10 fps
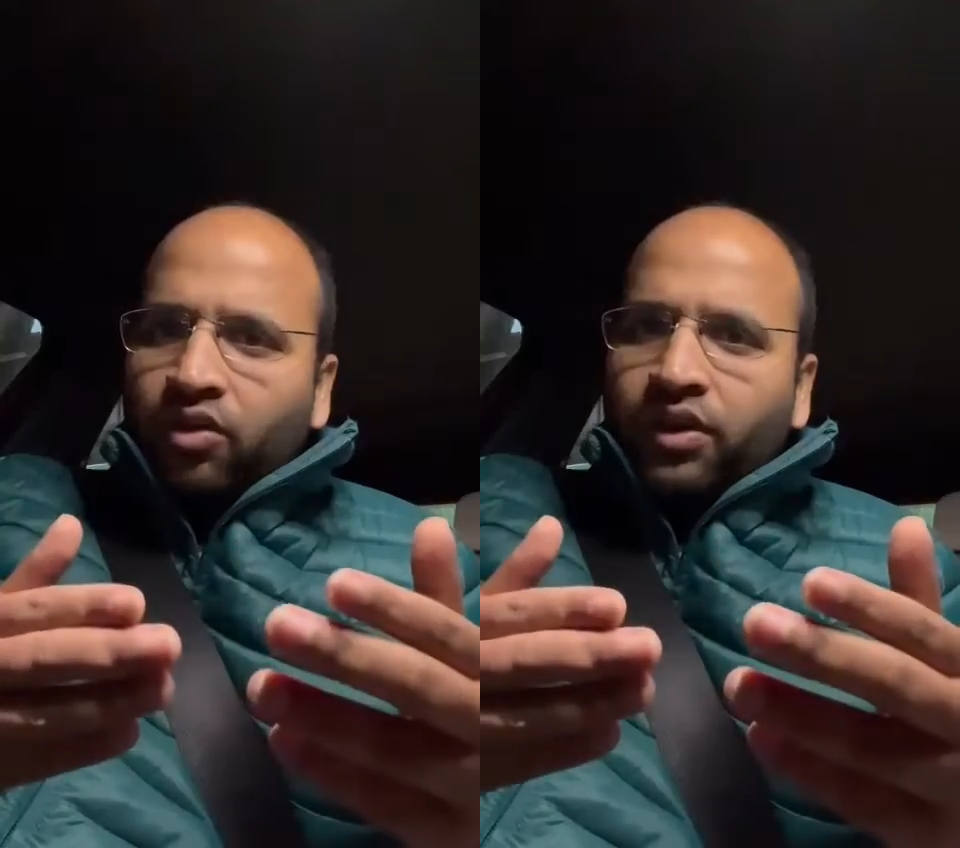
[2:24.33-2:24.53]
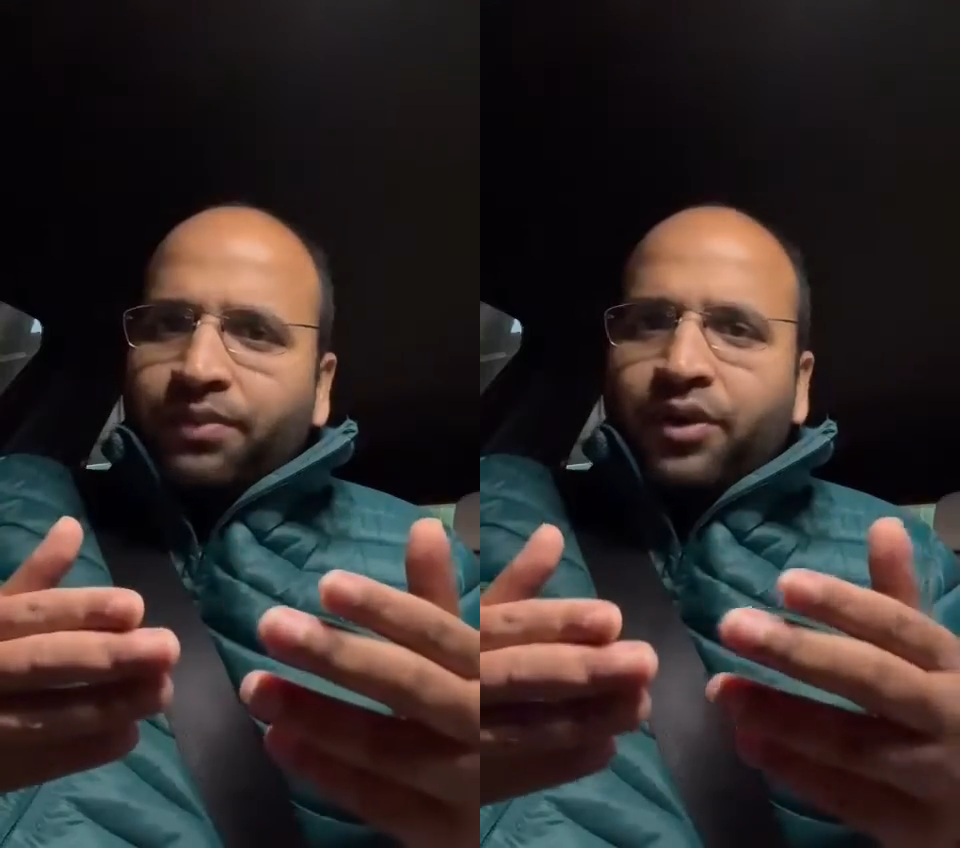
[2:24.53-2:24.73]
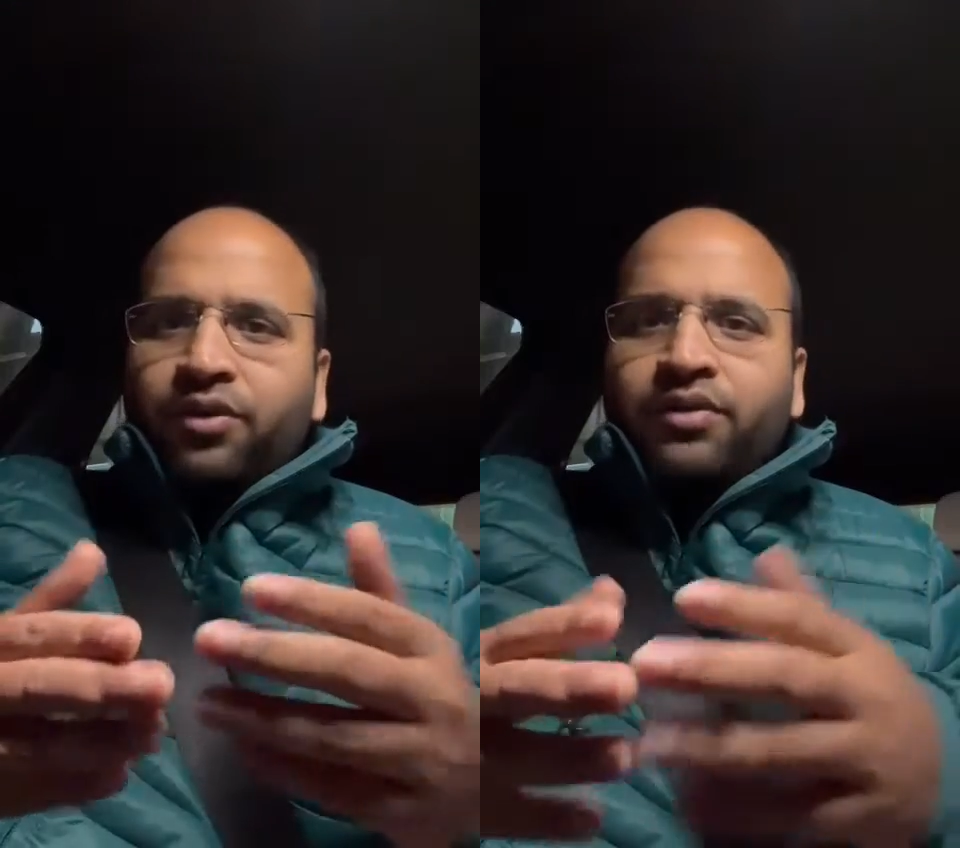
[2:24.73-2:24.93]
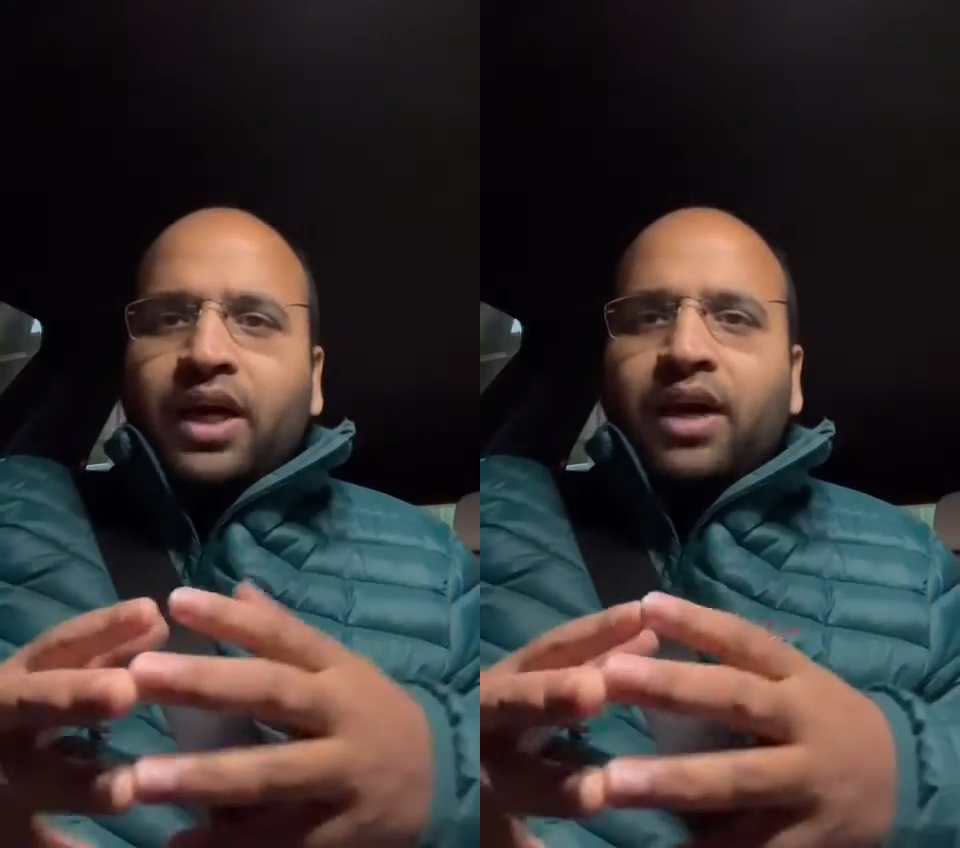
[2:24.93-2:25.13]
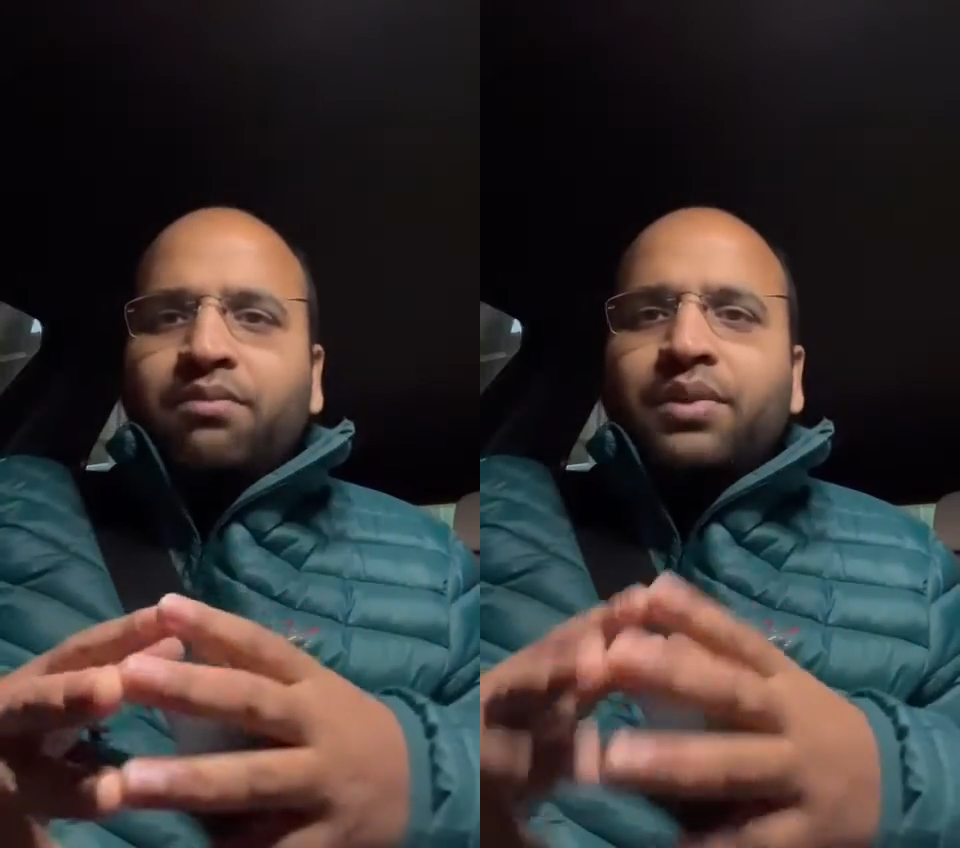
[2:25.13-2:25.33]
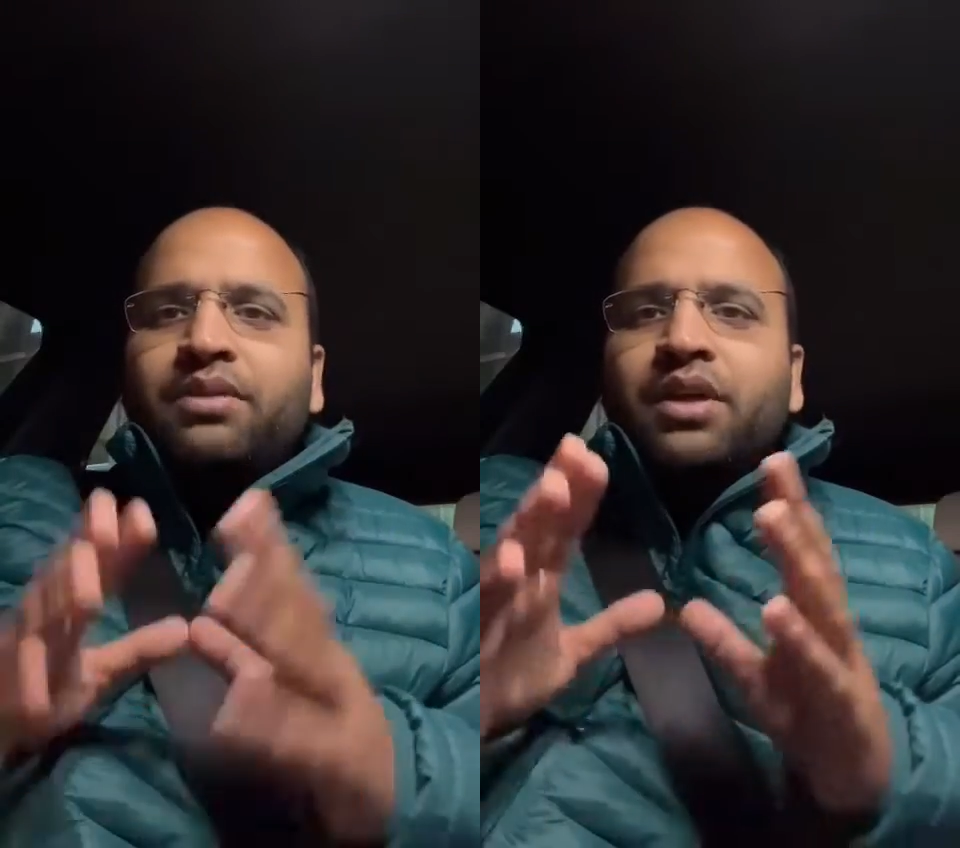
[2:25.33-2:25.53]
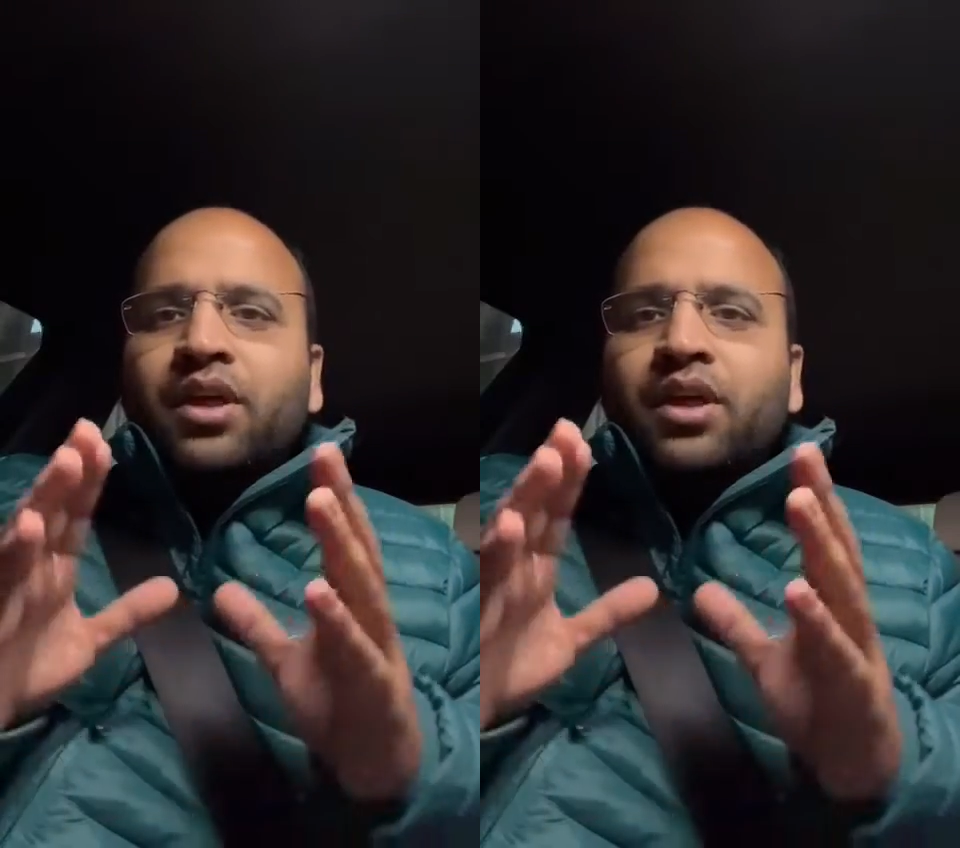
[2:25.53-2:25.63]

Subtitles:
over a period of time, but